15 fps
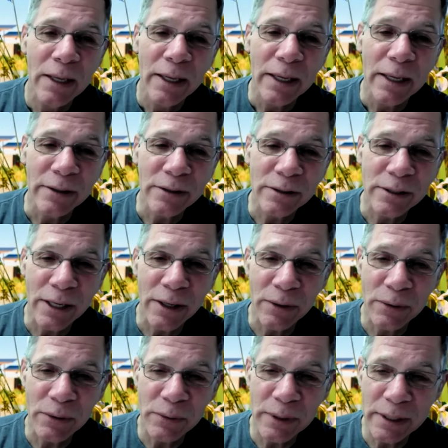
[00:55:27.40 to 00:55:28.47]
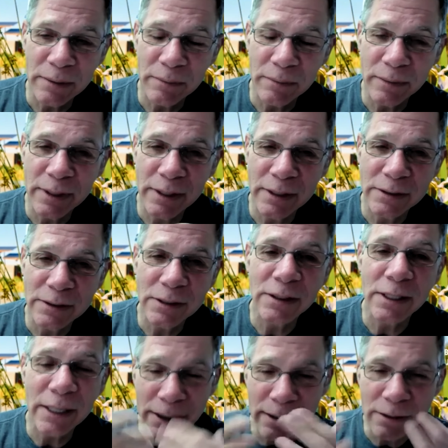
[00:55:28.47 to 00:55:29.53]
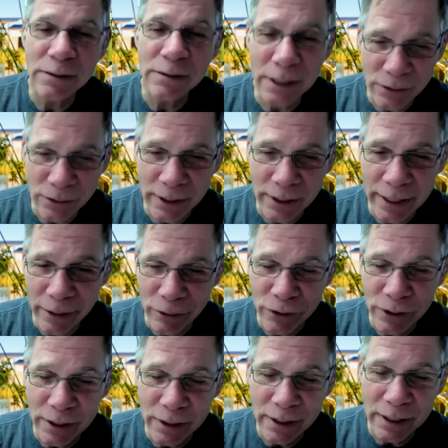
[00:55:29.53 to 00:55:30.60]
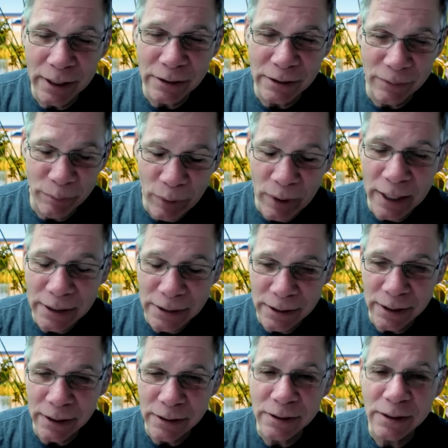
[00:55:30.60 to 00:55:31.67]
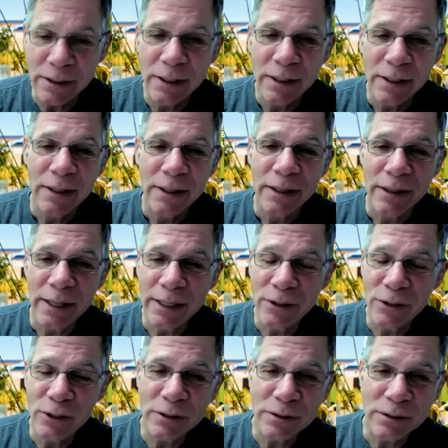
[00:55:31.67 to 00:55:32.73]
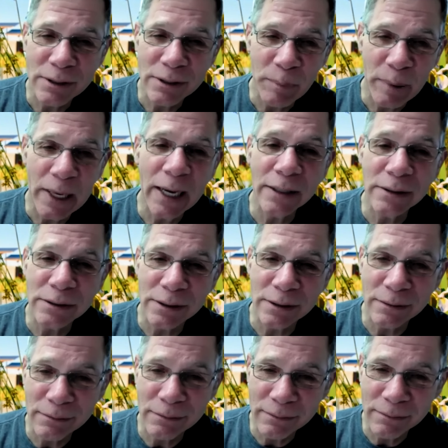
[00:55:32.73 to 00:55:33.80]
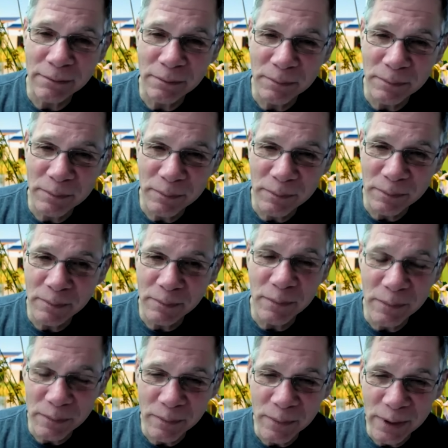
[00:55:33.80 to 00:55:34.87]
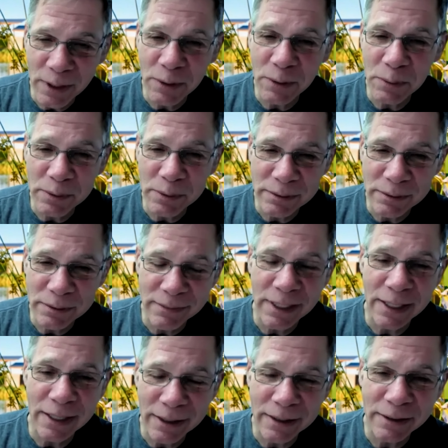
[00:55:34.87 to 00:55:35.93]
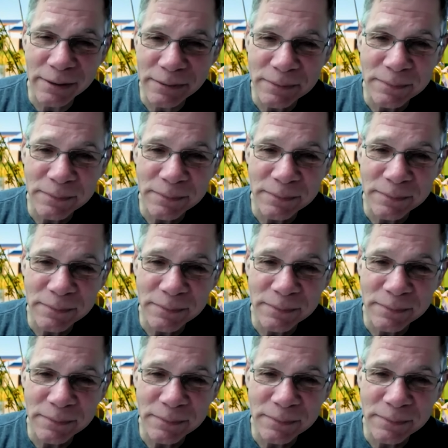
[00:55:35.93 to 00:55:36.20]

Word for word: And so it, since it is such an energy intensive process, they just deposit those, uh,